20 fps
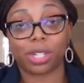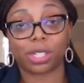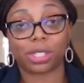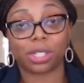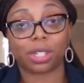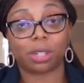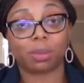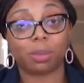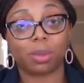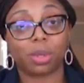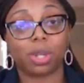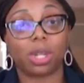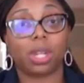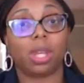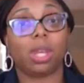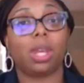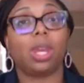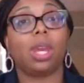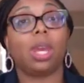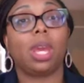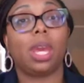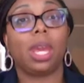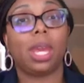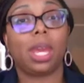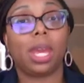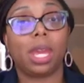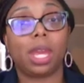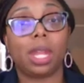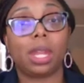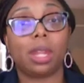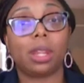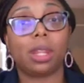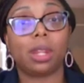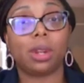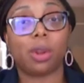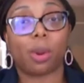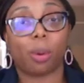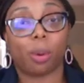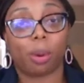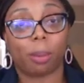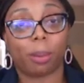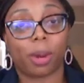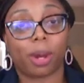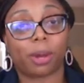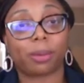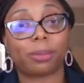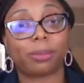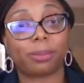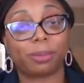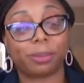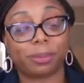Haitian community in the know about.